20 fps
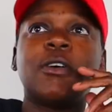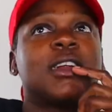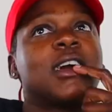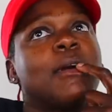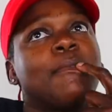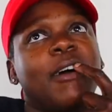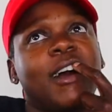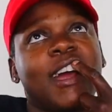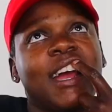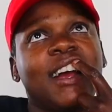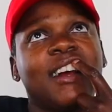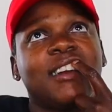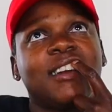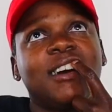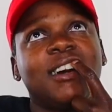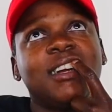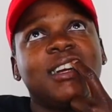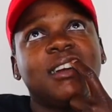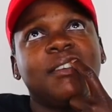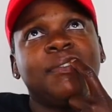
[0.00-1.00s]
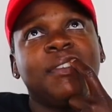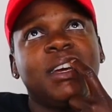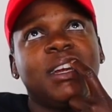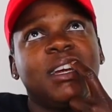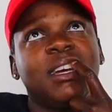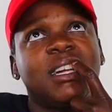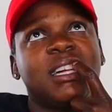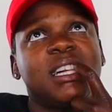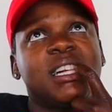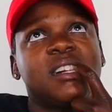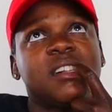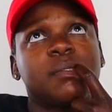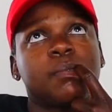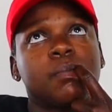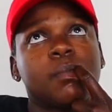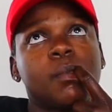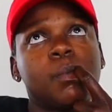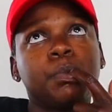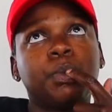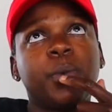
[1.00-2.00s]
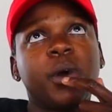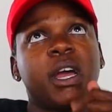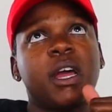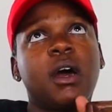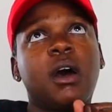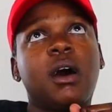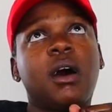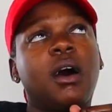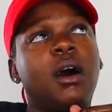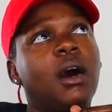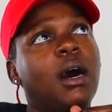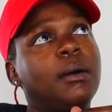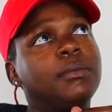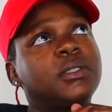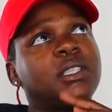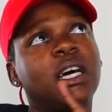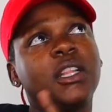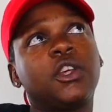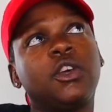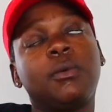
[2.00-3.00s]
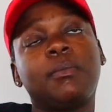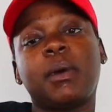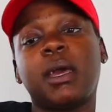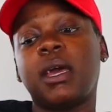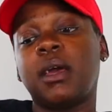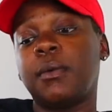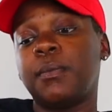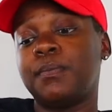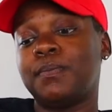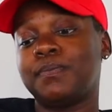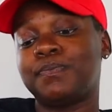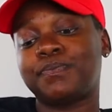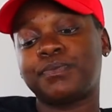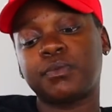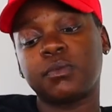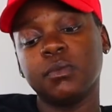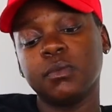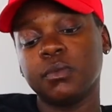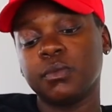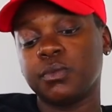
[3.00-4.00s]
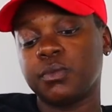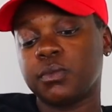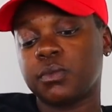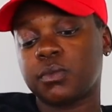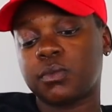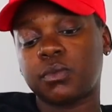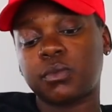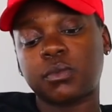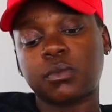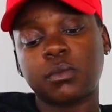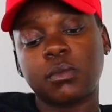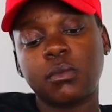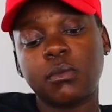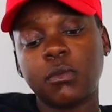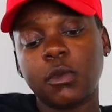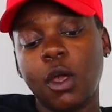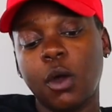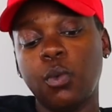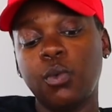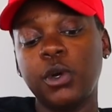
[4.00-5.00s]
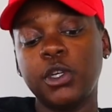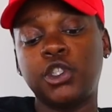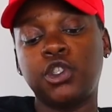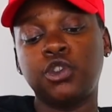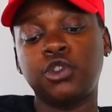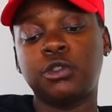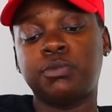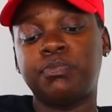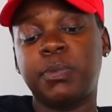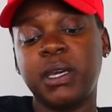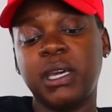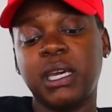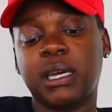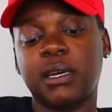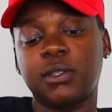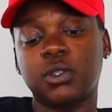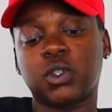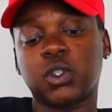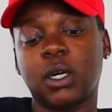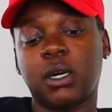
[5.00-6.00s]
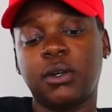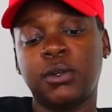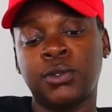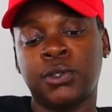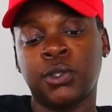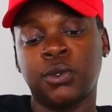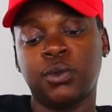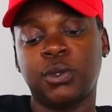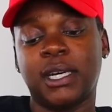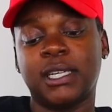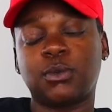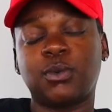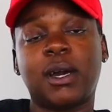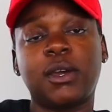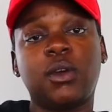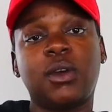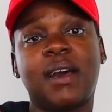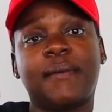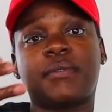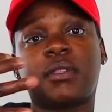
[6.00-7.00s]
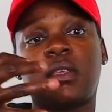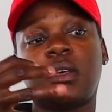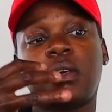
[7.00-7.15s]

gonna get my hair done in a minute. But uh, I'm telling you, man, what you speak controls you. That's why you have